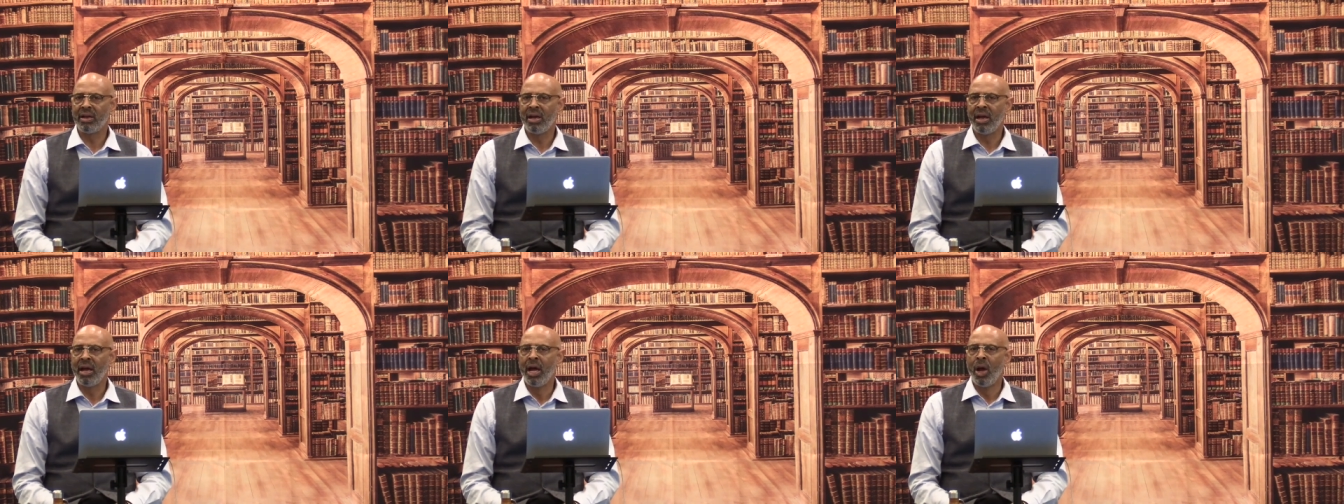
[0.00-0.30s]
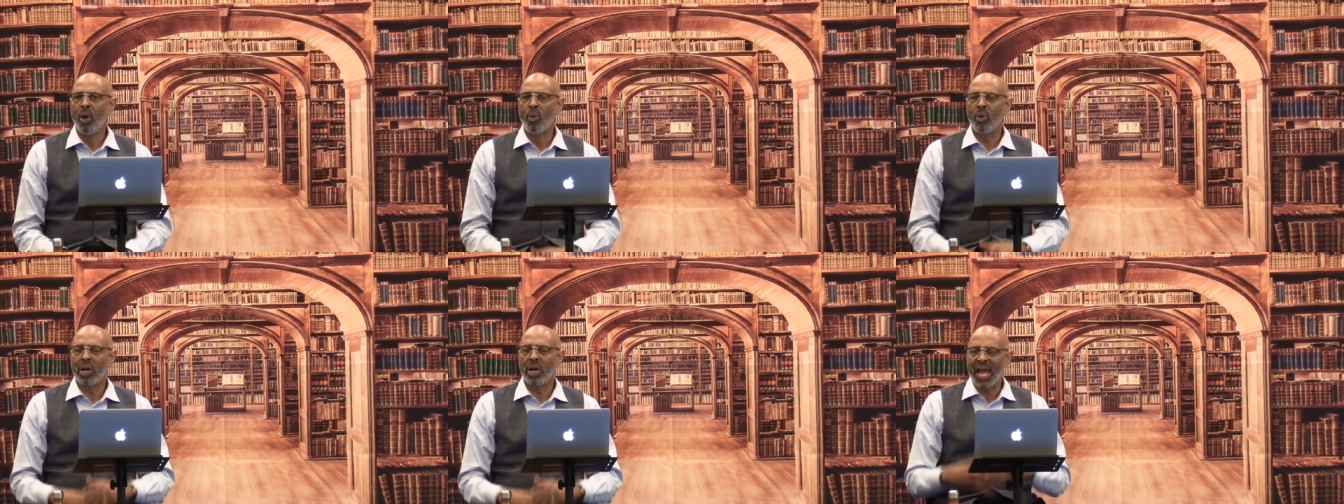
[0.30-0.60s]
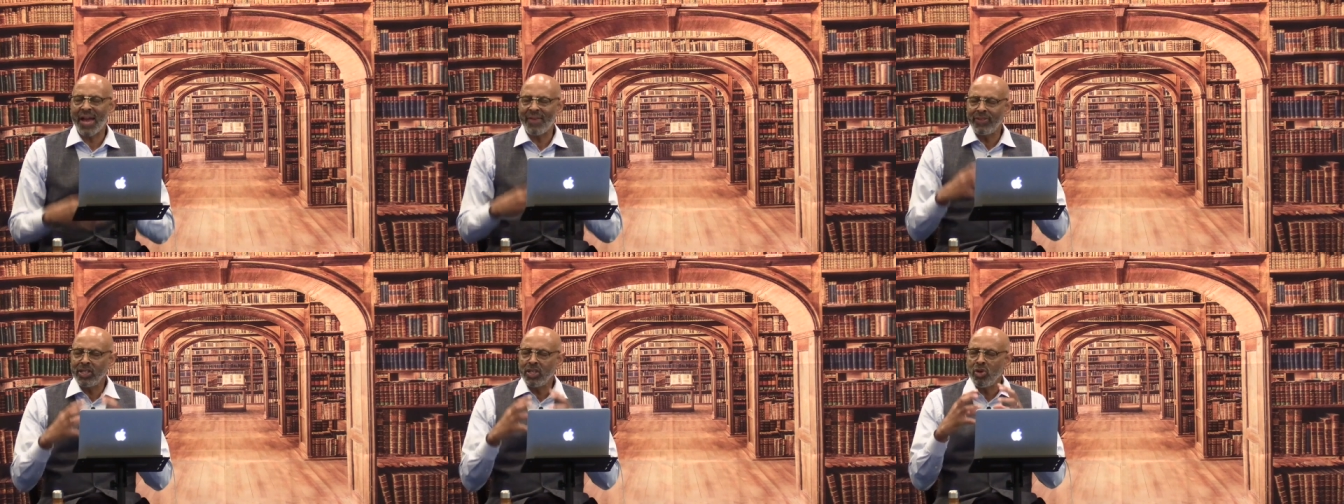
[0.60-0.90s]
Whatever
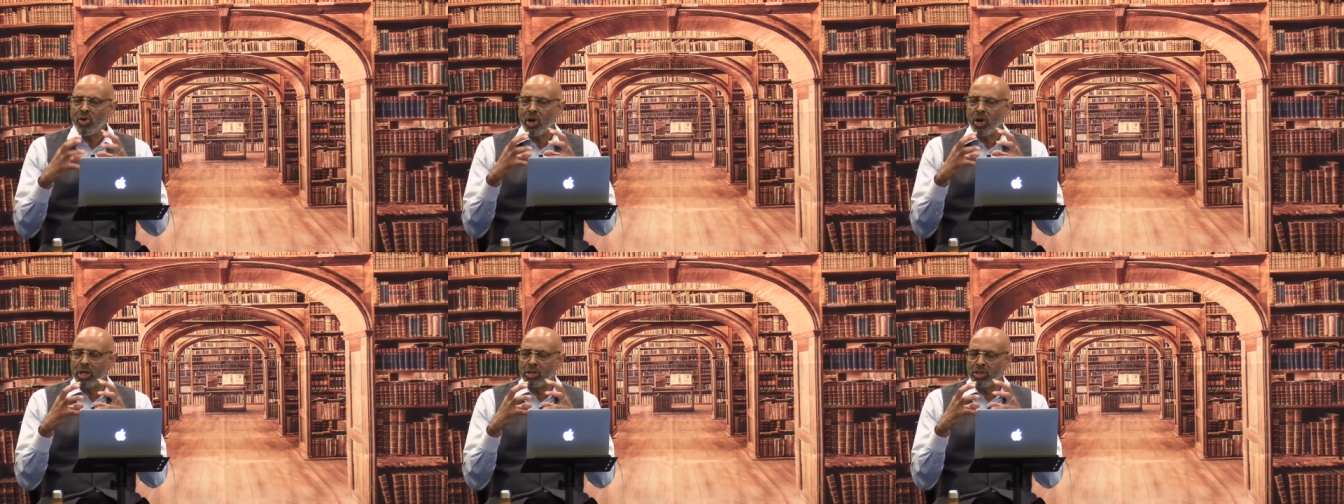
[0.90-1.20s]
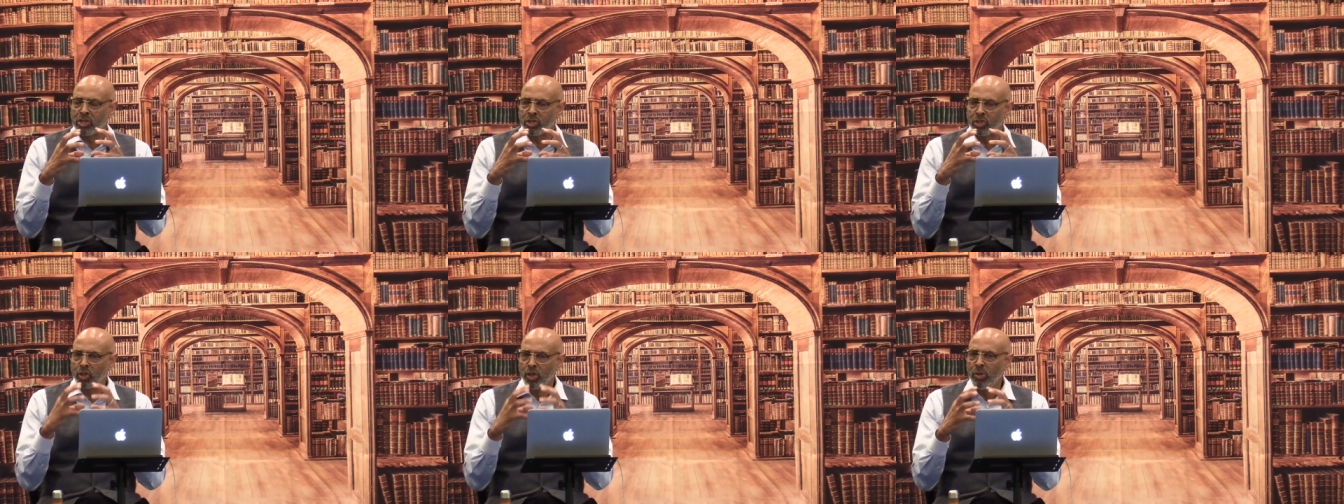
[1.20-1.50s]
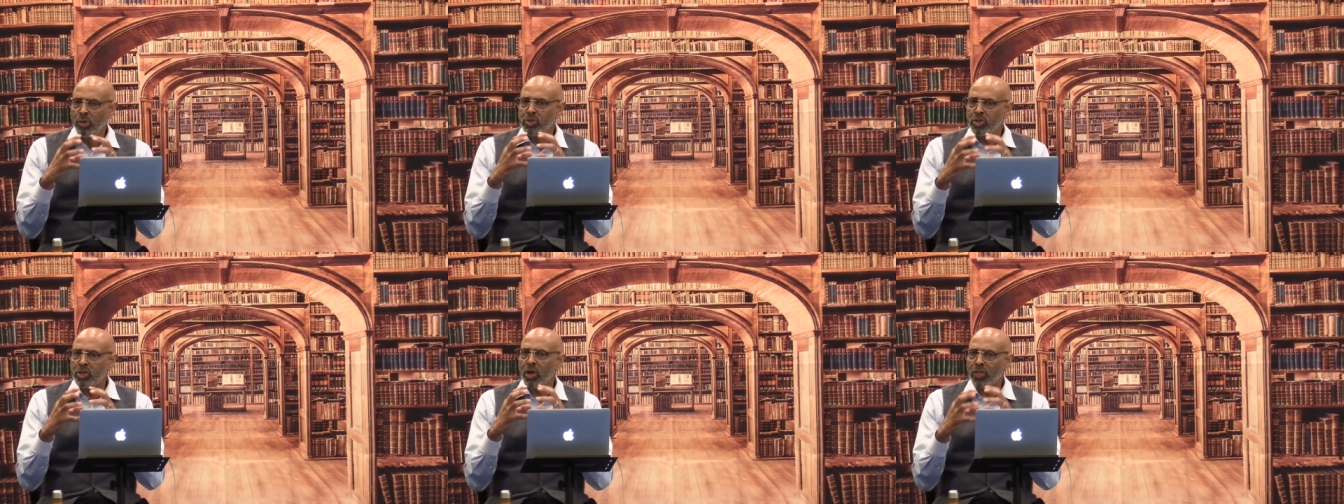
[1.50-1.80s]
you consumes
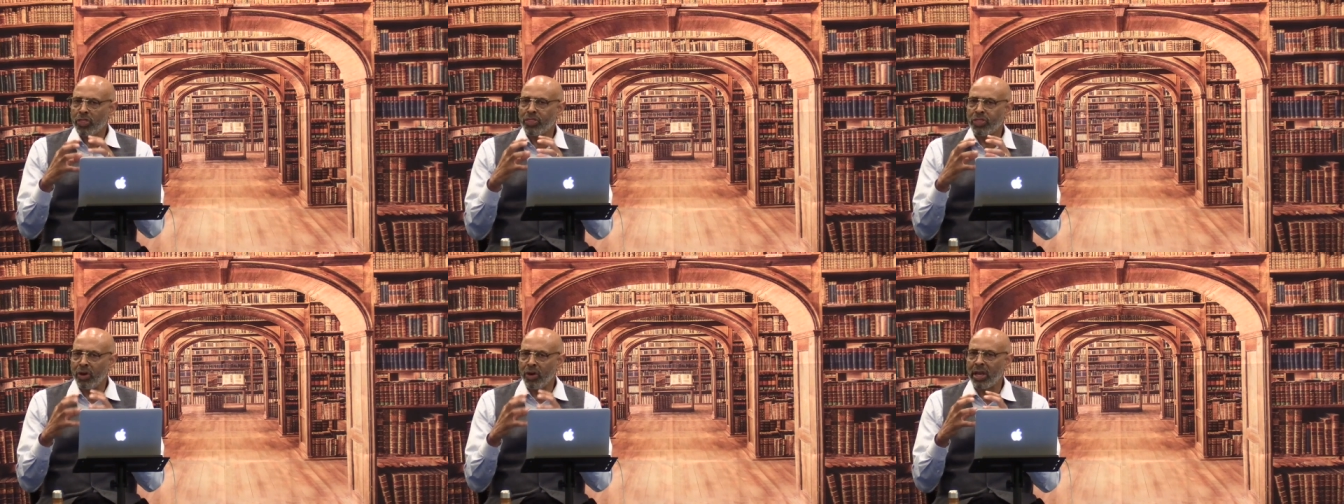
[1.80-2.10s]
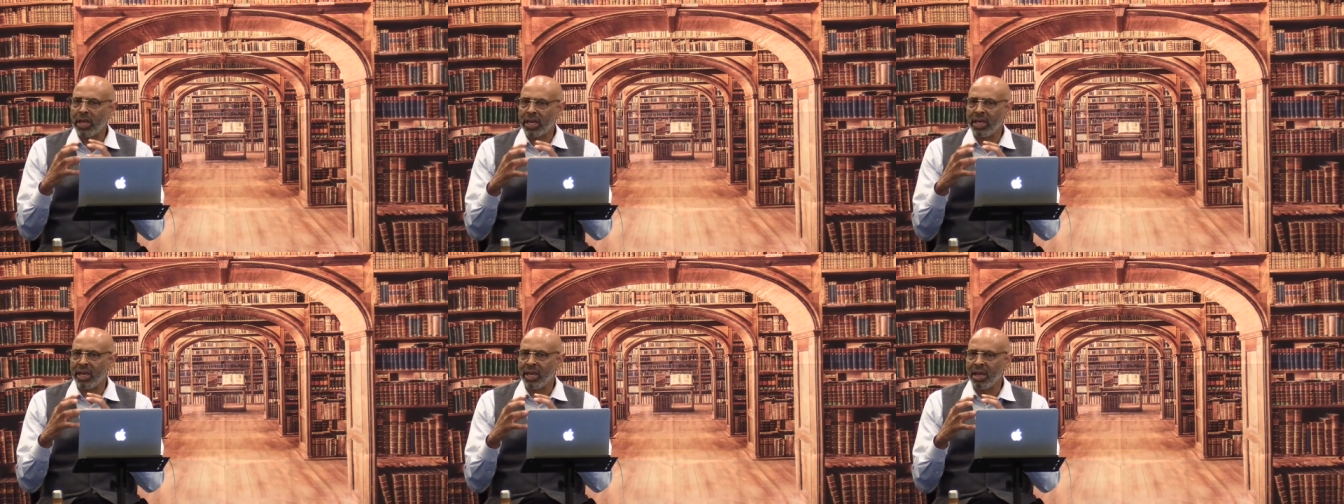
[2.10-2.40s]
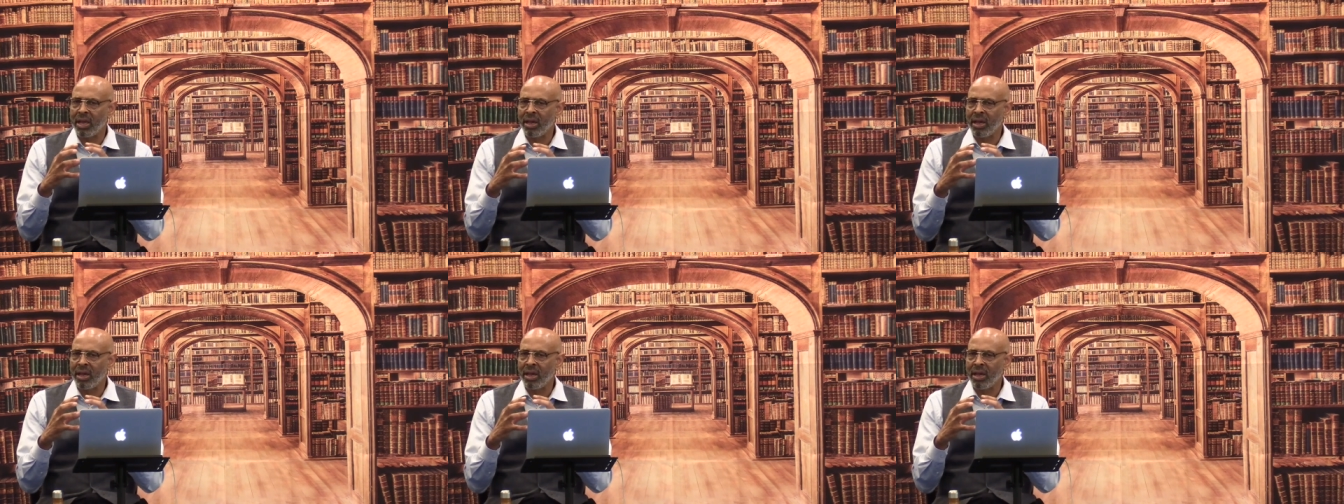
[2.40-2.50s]
your thinking,